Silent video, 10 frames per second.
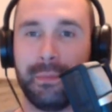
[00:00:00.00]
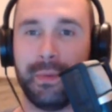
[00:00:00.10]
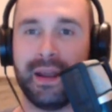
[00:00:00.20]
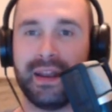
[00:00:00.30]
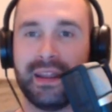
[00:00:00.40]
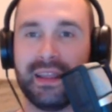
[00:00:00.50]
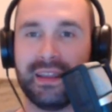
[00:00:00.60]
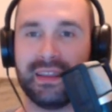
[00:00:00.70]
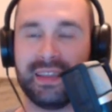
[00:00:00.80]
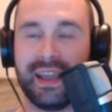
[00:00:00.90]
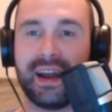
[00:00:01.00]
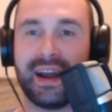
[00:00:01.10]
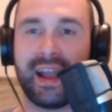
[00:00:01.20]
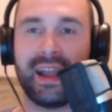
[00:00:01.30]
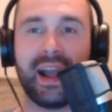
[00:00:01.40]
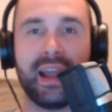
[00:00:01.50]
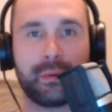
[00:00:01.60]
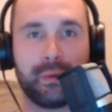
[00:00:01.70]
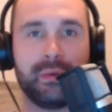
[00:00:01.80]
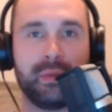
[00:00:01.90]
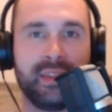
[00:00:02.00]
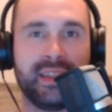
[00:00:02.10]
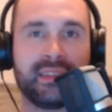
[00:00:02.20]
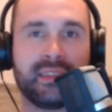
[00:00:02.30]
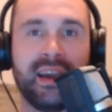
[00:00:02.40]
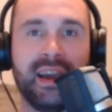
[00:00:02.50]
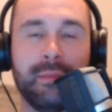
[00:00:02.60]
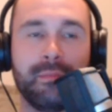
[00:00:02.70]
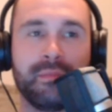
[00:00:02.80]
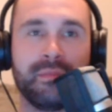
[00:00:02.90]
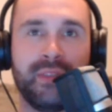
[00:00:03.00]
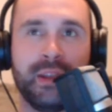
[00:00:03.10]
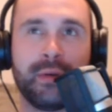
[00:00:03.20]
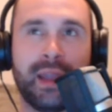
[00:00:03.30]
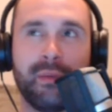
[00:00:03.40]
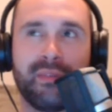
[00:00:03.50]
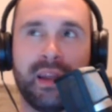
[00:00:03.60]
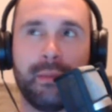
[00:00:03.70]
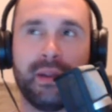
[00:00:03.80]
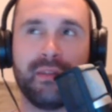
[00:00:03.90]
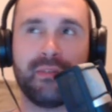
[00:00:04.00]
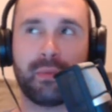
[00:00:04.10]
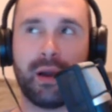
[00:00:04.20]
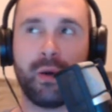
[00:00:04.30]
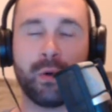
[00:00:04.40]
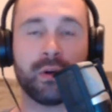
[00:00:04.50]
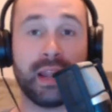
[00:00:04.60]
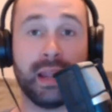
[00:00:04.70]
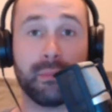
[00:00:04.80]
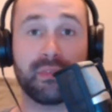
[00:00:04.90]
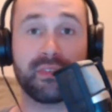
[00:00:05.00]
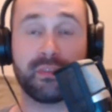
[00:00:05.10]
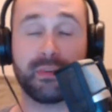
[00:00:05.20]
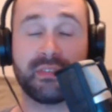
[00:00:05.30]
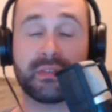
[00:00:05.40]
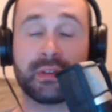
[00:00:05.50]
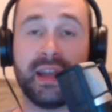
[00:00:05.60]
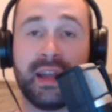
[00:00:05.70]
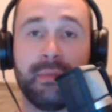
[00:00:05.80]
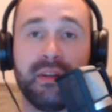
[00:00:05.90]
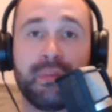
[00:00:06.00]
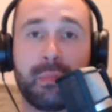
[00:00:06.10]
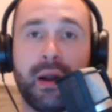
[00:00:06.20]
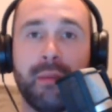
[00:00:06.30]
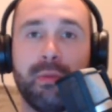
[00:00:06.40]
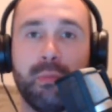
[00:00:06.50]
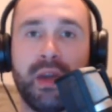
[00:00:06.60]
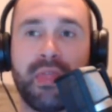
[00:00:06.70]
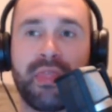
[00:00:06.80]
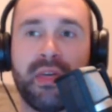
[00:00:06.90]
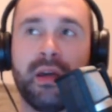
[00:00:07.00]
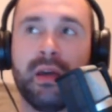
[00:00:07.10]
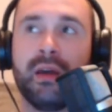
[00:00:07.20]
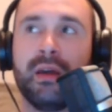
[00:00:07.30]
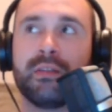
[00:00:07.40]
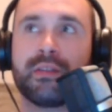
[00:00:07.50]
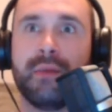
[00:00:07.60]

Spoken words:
But yeah, I agree with them that at the time, video games had a bit of horror games specifically had a bit of a problem with the